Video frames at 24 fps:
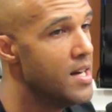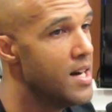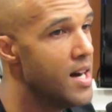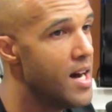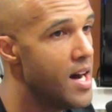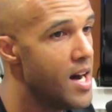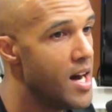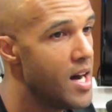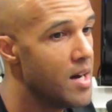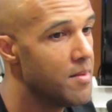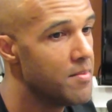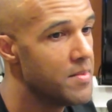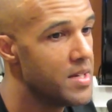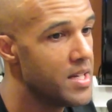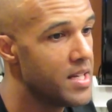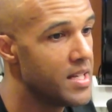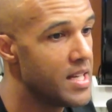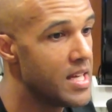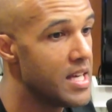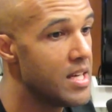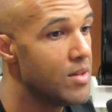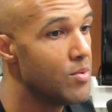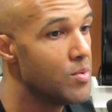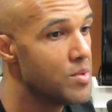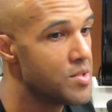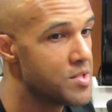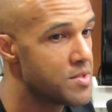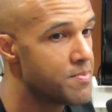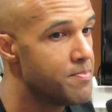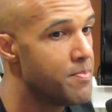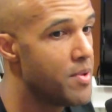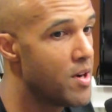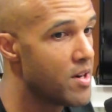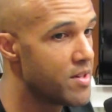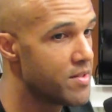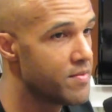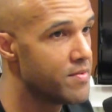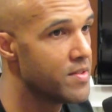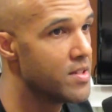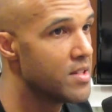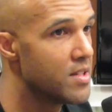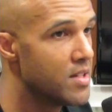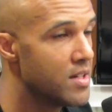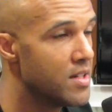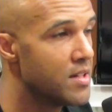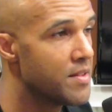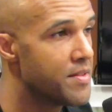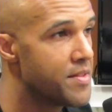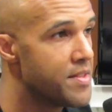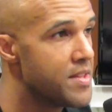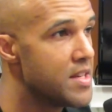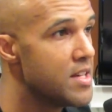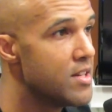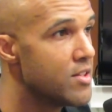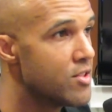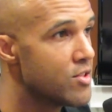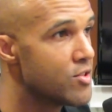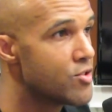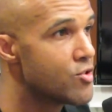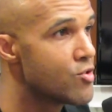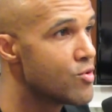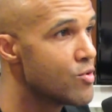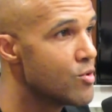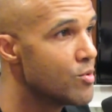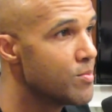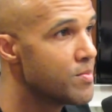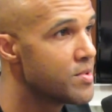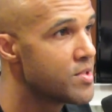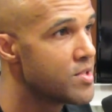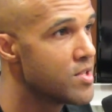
and he was part of a theater troupe.